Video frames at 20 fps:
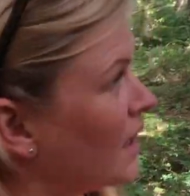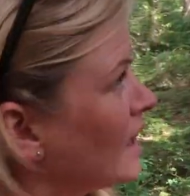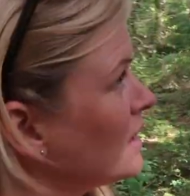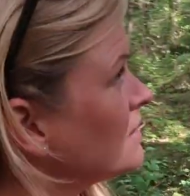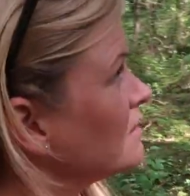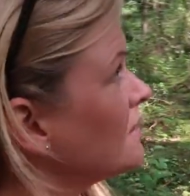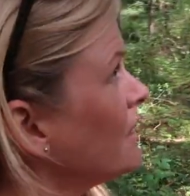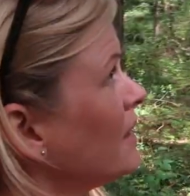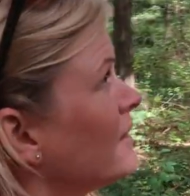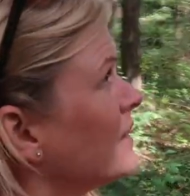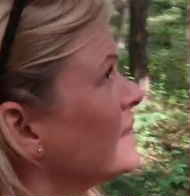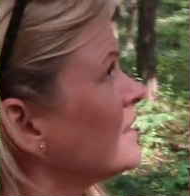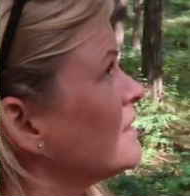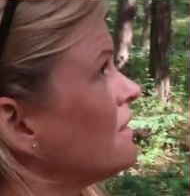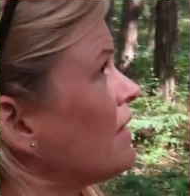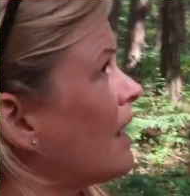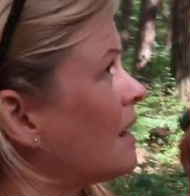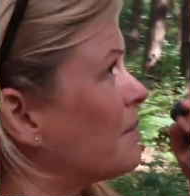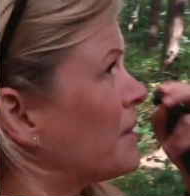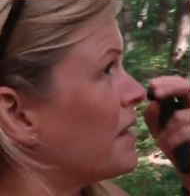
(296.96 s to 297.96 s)
I don't know. I don't
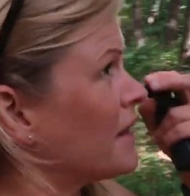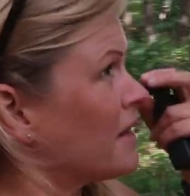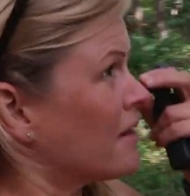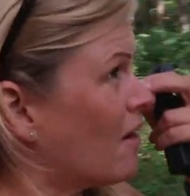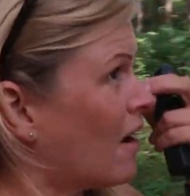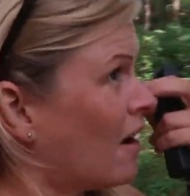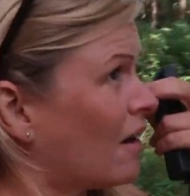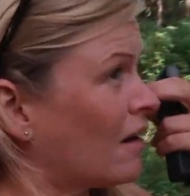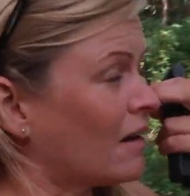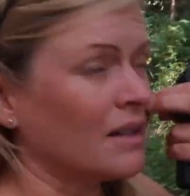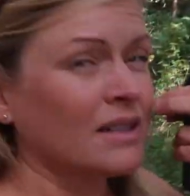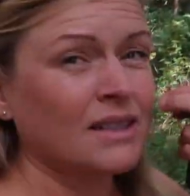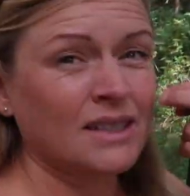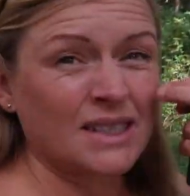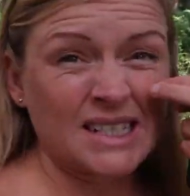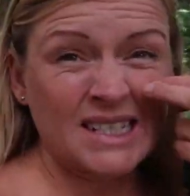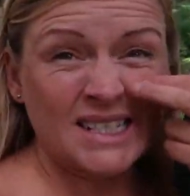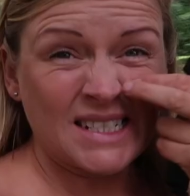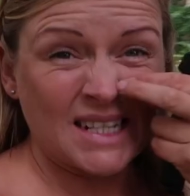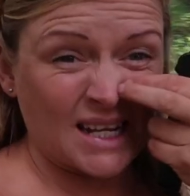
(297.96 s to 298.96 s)
know how many there are
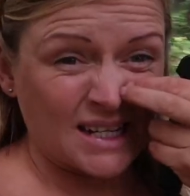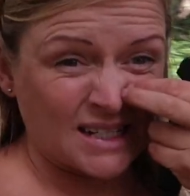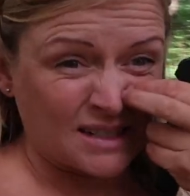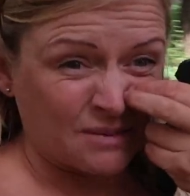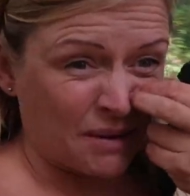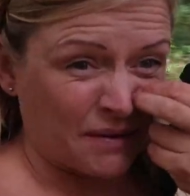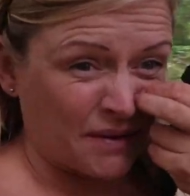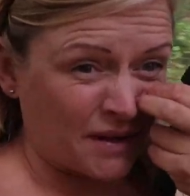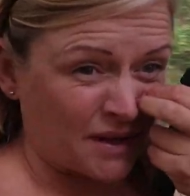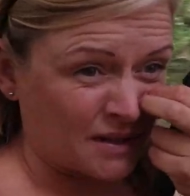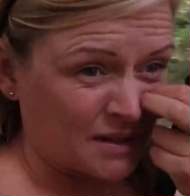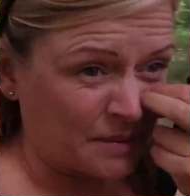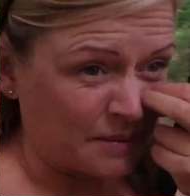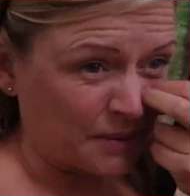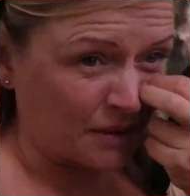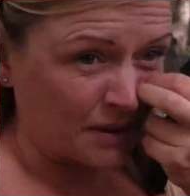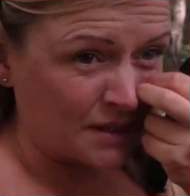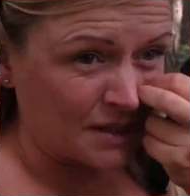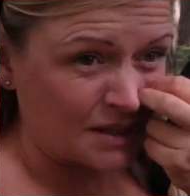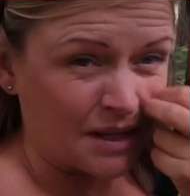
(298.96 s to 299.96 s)
these days, whether, to
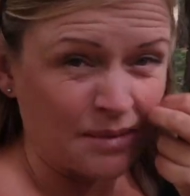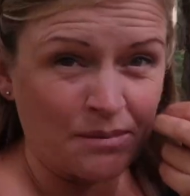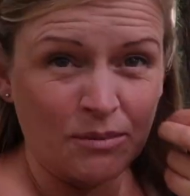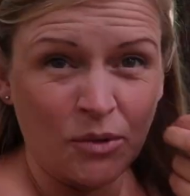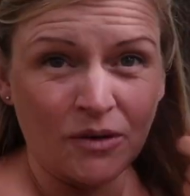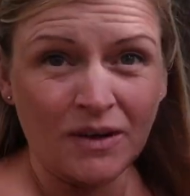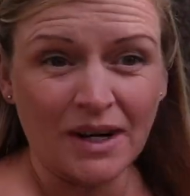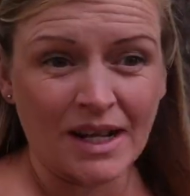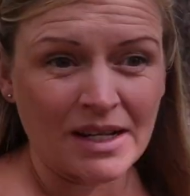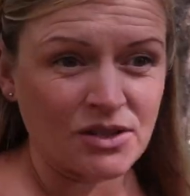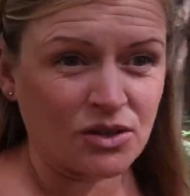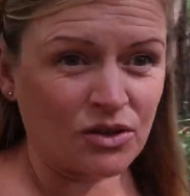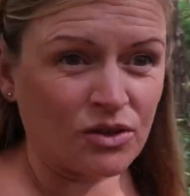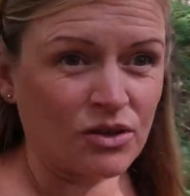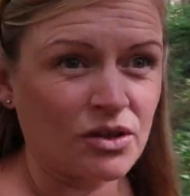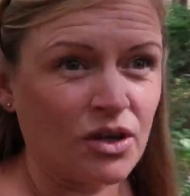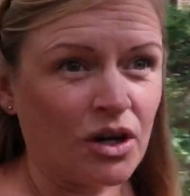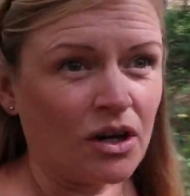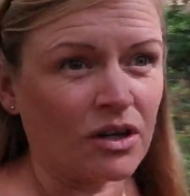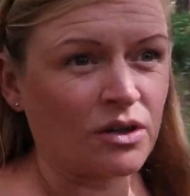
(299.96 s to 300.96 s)
be honest, they're more or less all
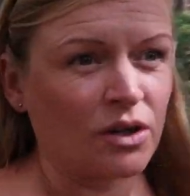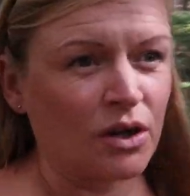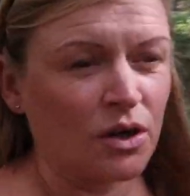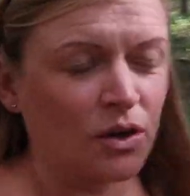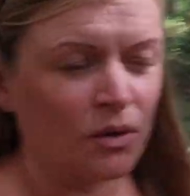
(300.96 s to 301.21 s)
gone.